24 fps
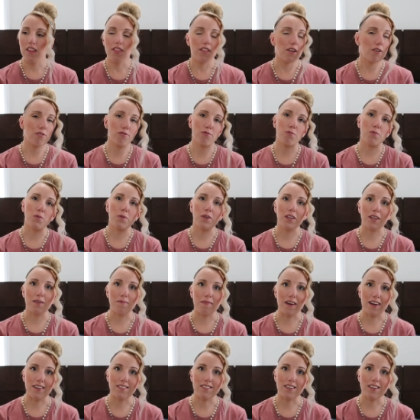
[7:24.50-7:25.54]
Those were really
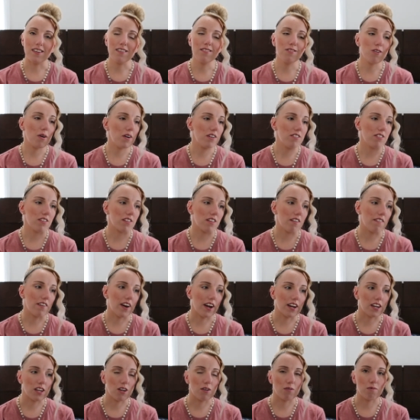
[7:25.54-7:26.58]
messy, so I took the
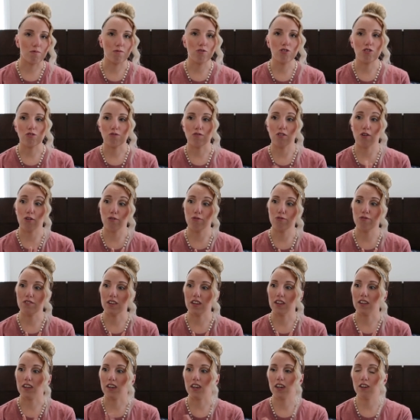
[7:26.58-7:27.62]
vacuum to those
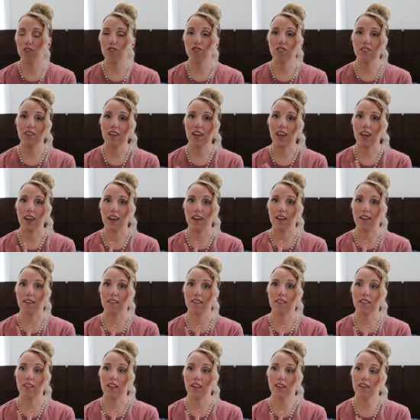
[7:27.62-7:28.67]
in the kitchen
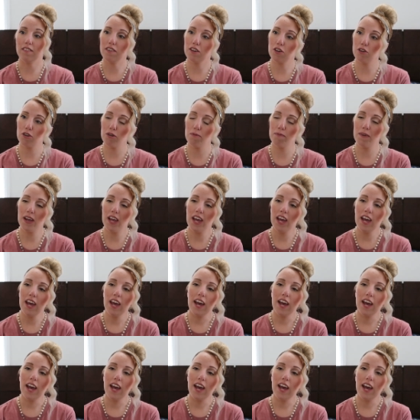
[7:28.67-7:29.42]
and the living room,